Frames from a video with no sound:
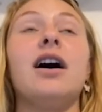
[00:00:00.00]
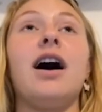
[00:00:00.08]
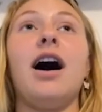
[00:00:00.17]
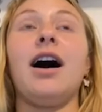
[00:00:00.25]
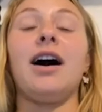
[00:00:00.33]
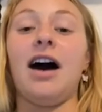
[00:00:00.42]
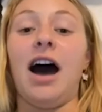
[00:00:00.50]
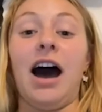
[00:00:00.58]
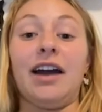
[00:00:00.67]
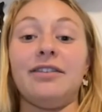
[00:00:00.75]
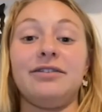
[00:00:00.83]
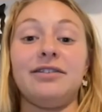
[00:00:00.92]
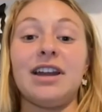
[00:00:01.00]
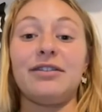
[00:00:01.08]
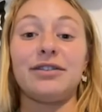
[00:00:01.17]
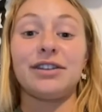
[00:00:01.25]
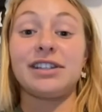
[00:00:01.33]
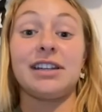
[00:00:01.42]
I, I've
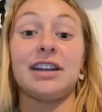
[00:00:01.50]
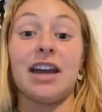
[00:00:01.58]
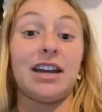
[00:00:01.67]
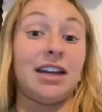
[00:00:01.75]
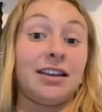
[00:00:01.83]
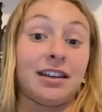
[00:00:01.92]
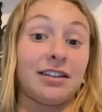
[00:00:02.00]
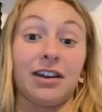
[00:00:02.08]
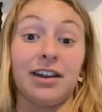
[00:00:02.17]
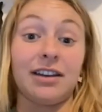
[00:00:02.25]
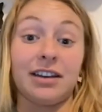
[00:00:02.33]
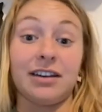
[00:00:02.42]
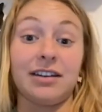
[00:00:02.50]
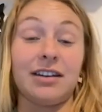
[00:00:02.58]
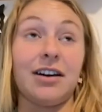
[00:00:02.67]
never seen anything like it.